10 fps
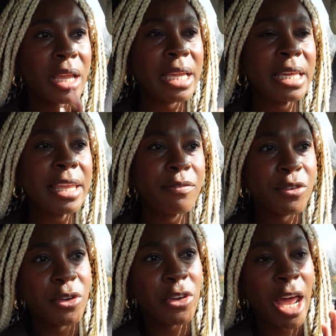eating
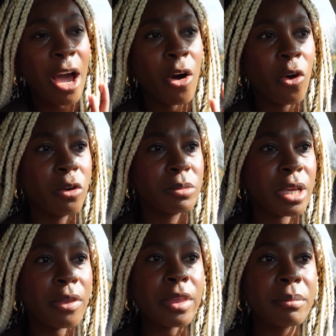food at home.
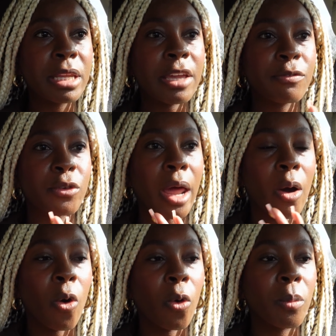So I think I'm gonna eat food
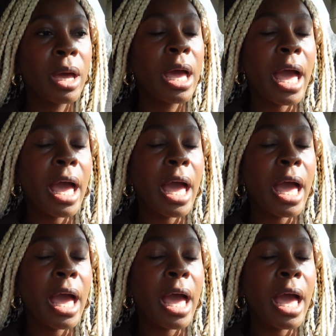at home.